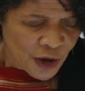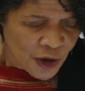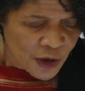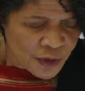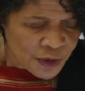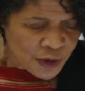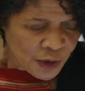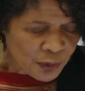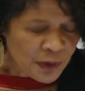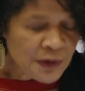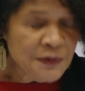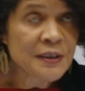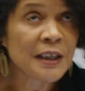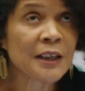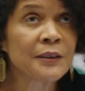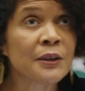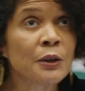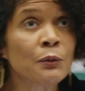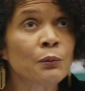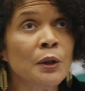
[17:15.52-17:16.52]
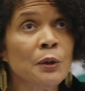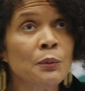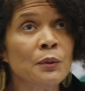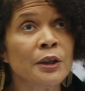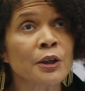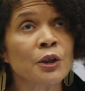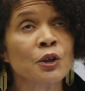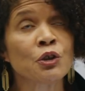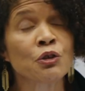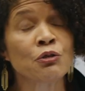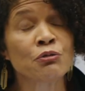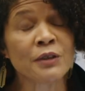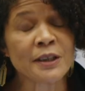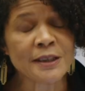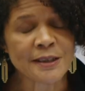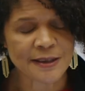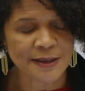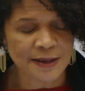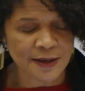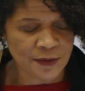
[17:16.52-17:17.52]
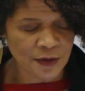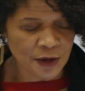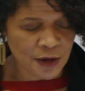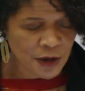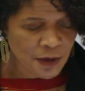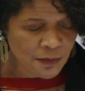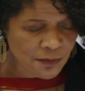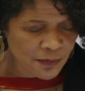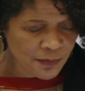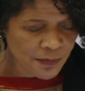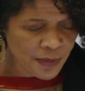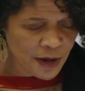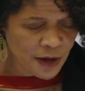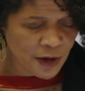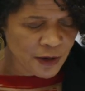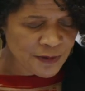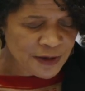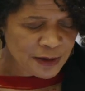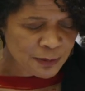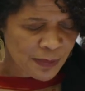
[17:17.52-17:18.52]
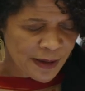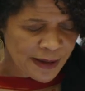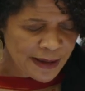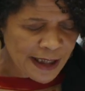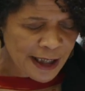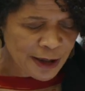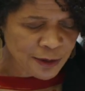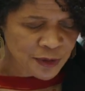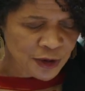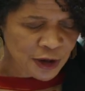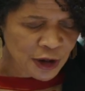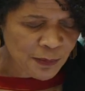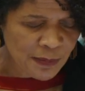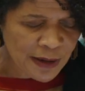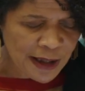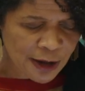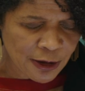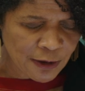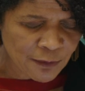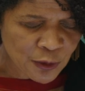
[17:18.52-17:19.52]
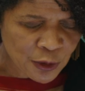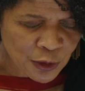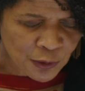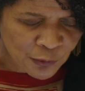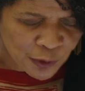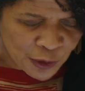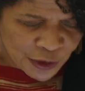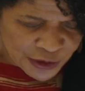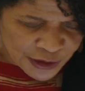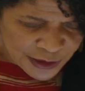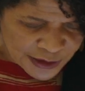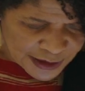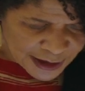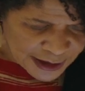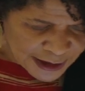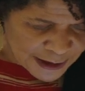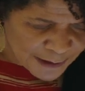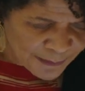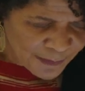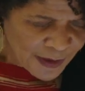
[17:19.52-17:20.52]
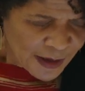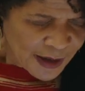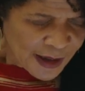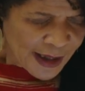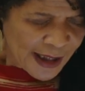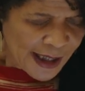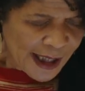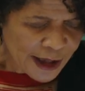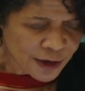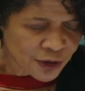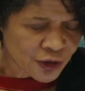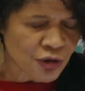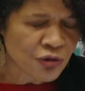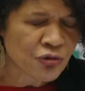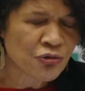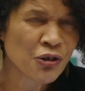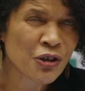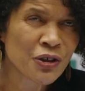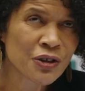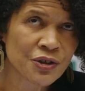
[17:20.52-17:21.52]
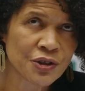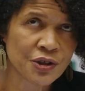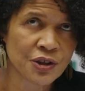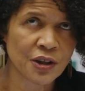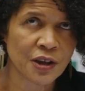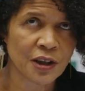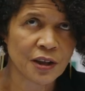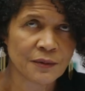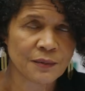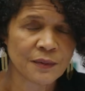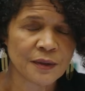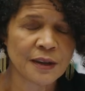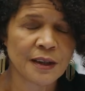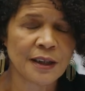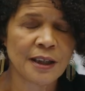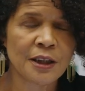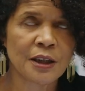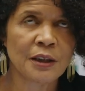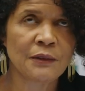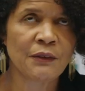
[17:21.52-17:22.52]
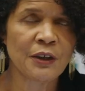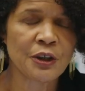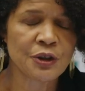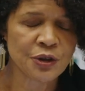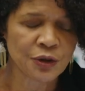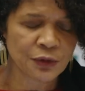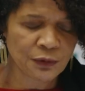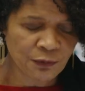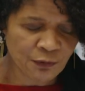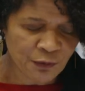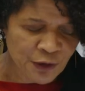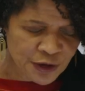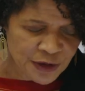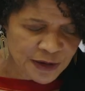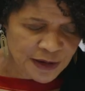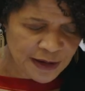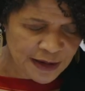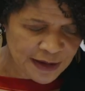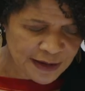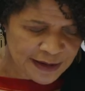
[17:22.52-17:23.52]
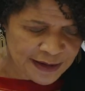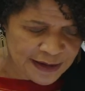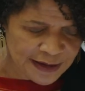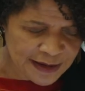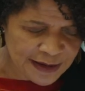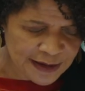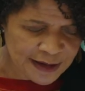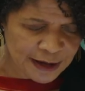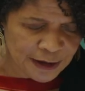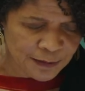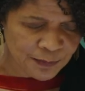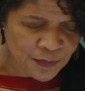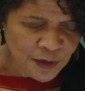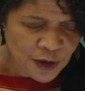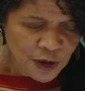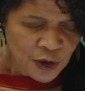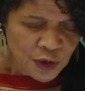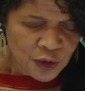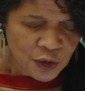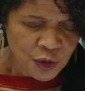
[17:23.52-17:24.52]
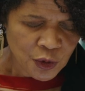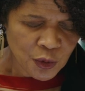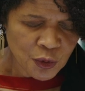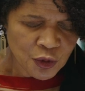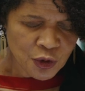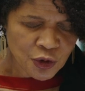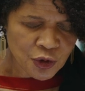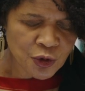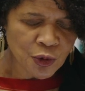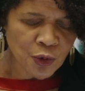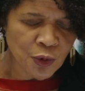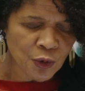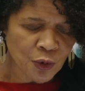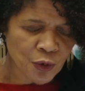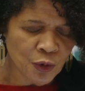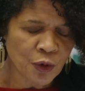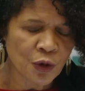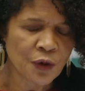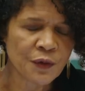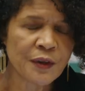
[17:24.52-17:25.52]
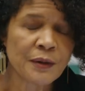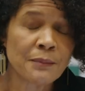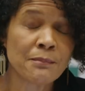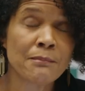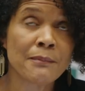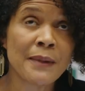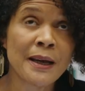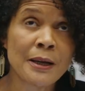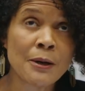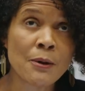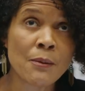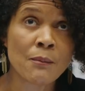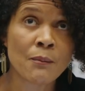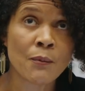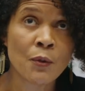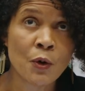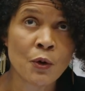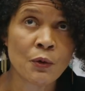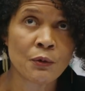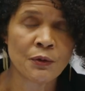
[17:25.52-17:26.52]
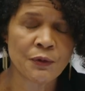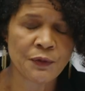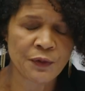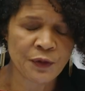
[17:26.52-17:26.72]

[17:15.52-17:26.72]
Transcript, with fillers: So we've said that we will increase the number of spinouts coming out of universities and structure the innovation funding system to ensure that more of